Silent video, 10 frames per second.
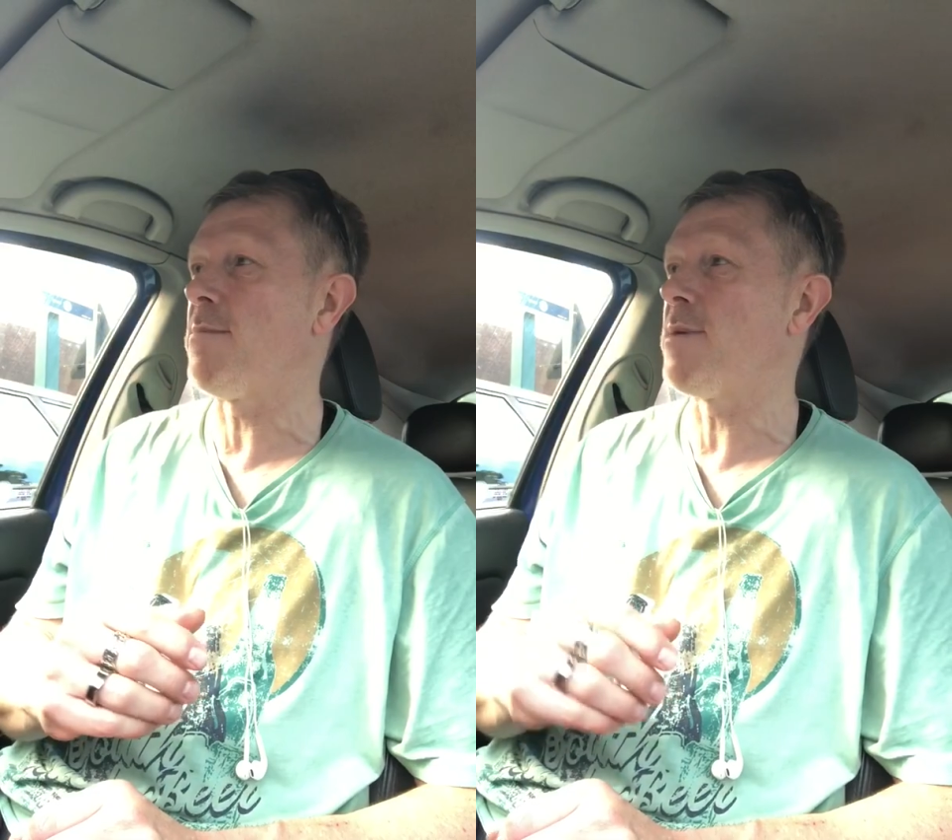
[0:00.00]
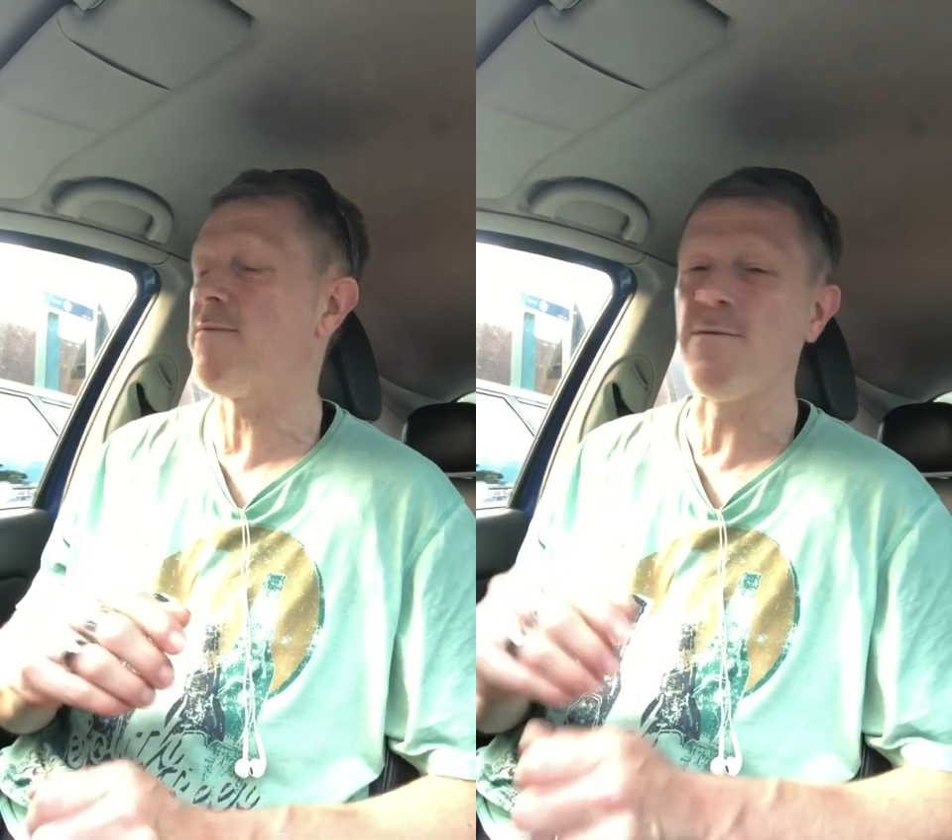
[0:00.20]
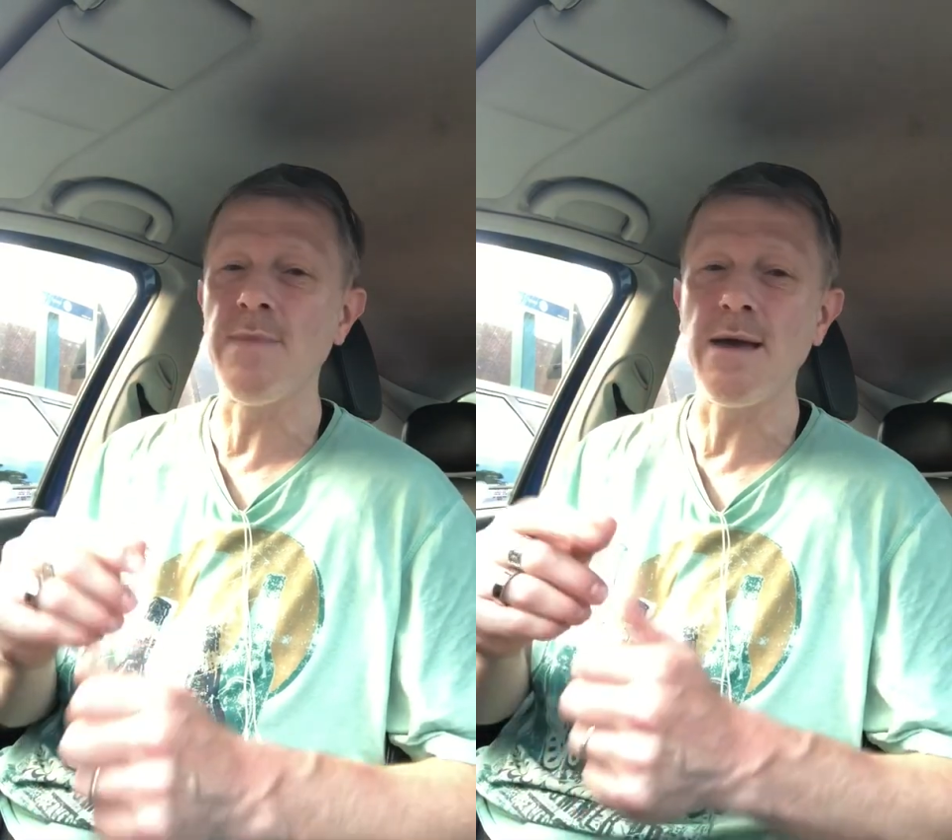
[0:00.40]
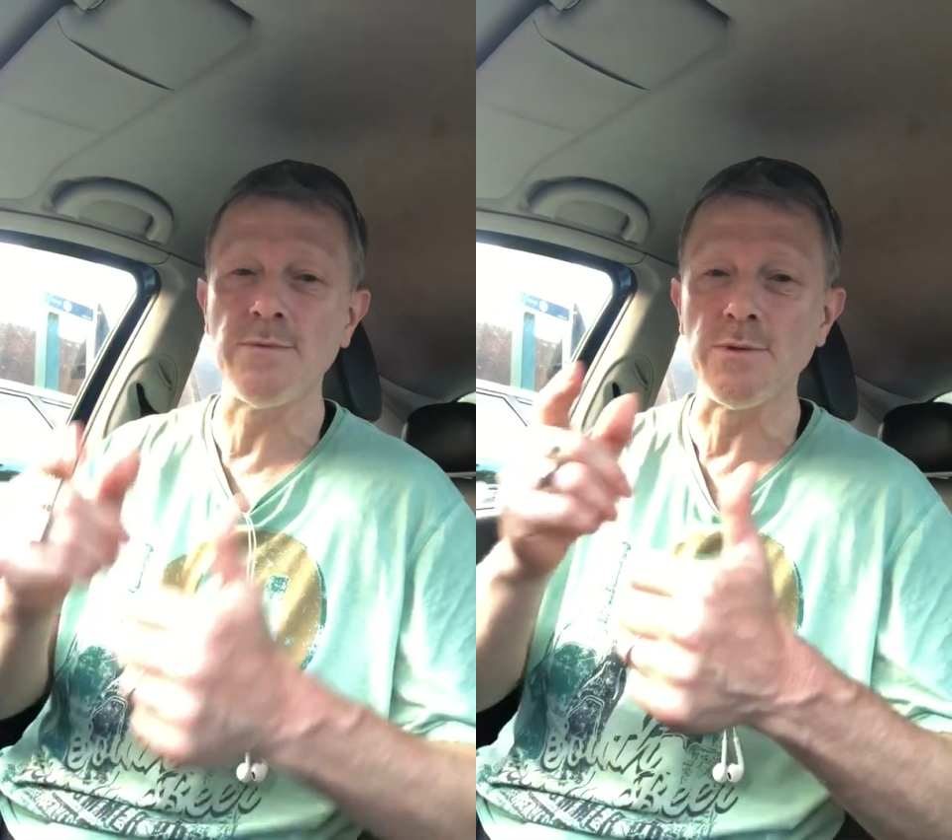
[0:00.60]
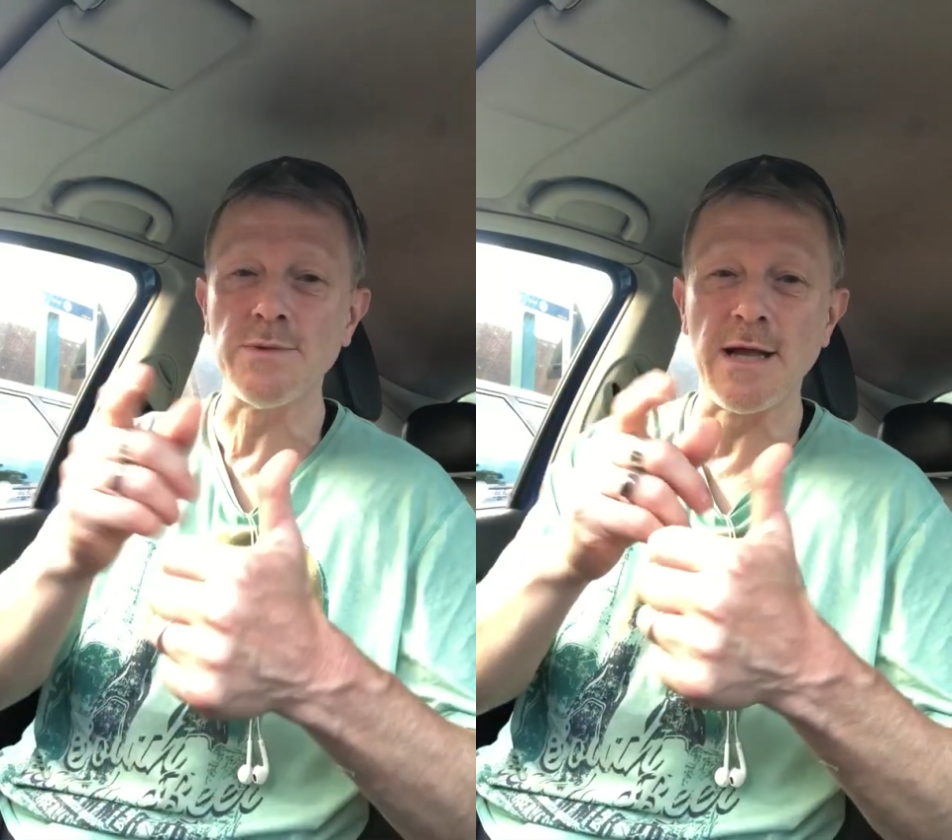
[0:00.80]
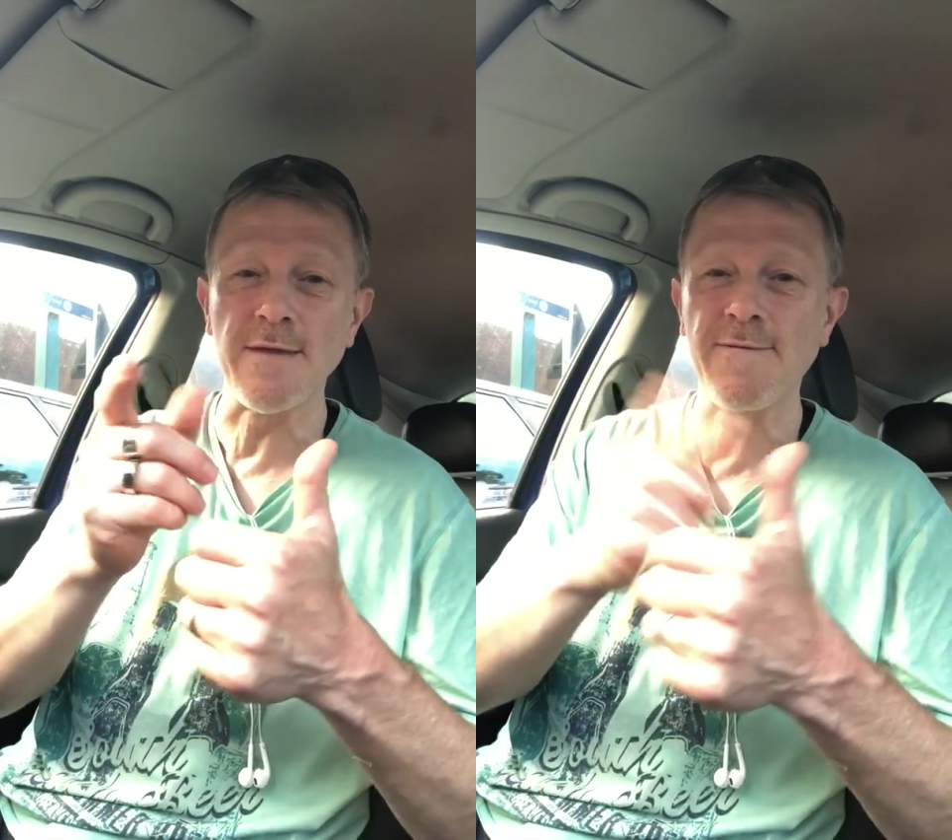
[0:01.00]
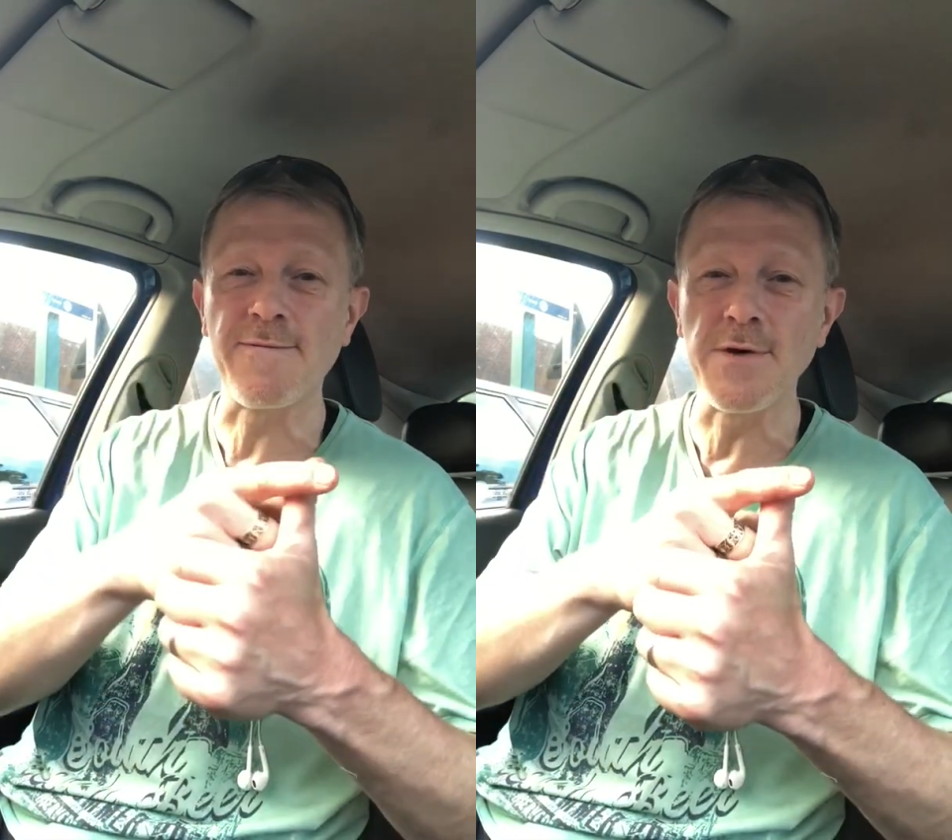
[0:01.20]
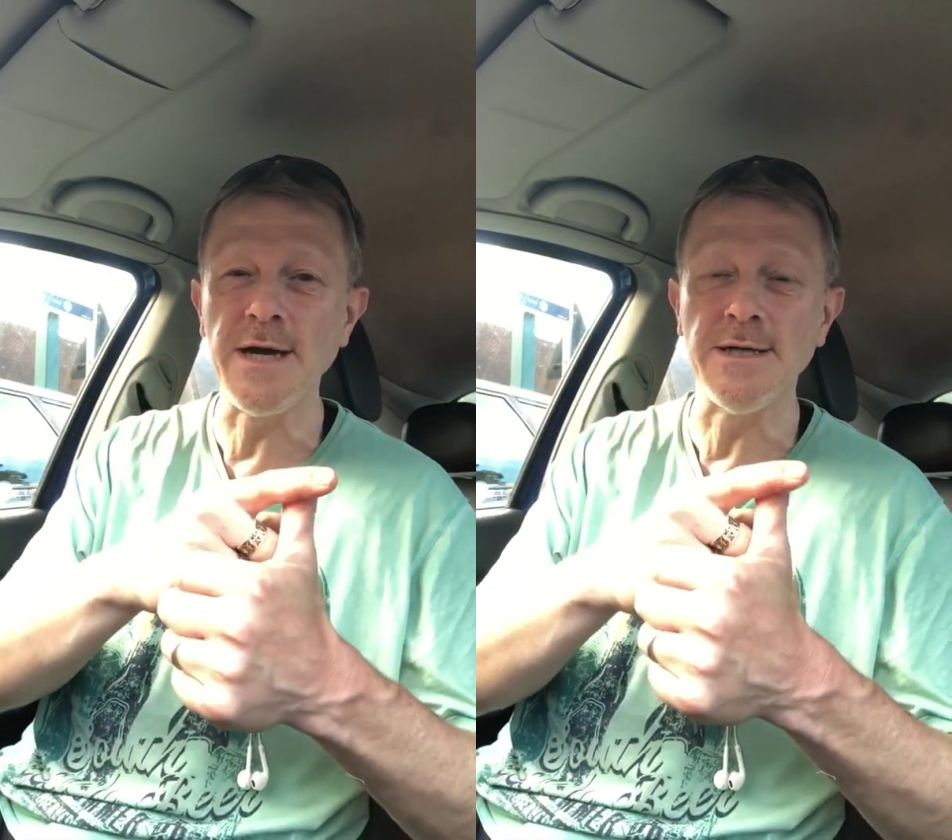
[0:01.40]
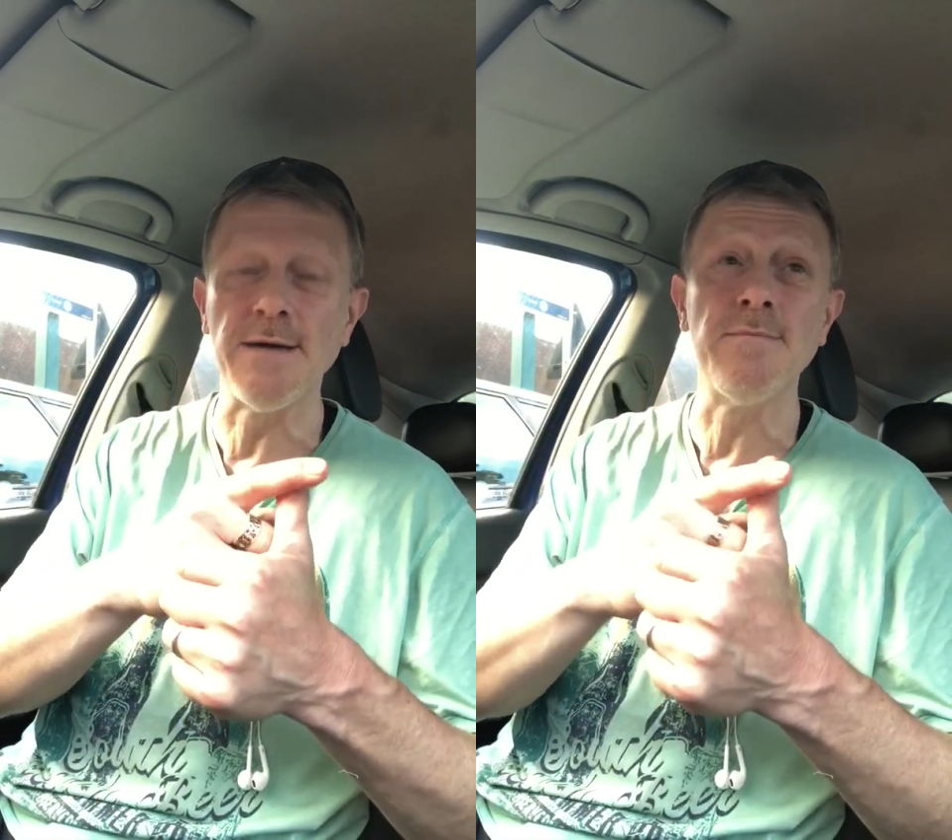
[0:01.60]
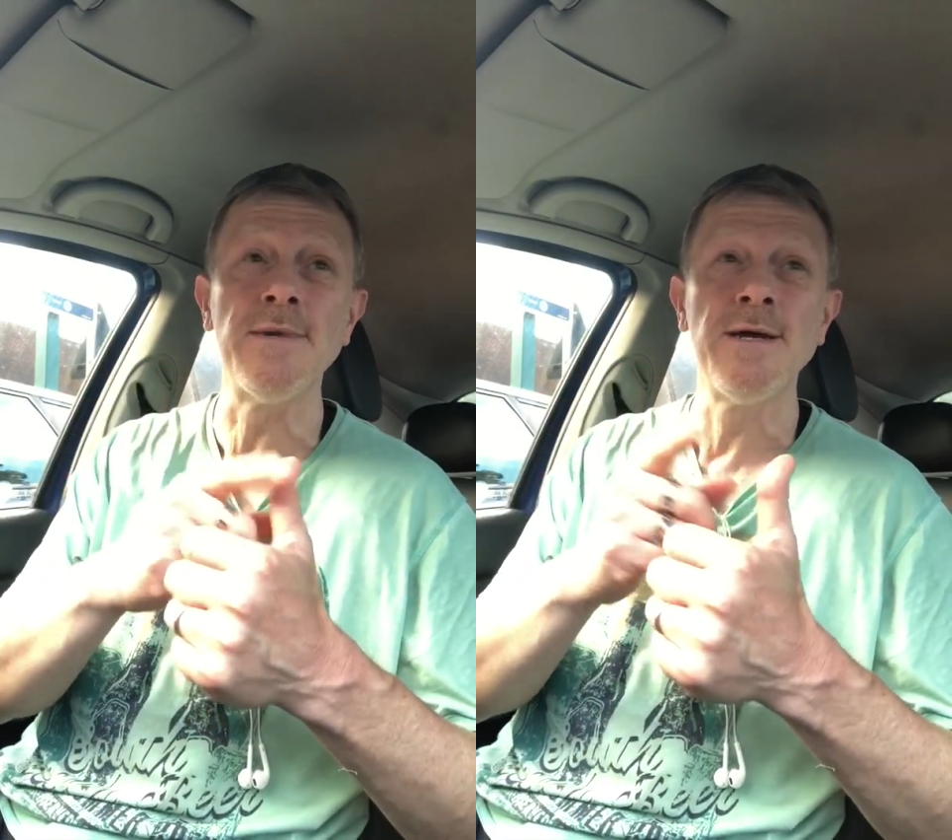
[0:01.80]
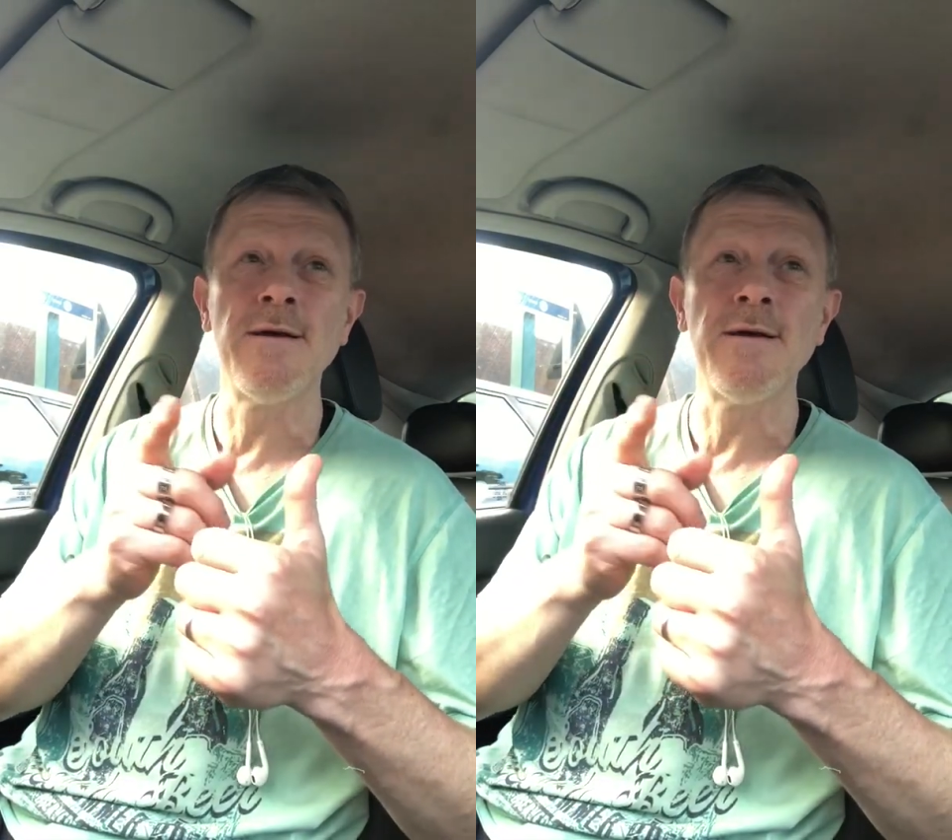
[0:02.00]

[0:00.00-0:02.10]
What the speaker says: But for me, it was always like the freedom,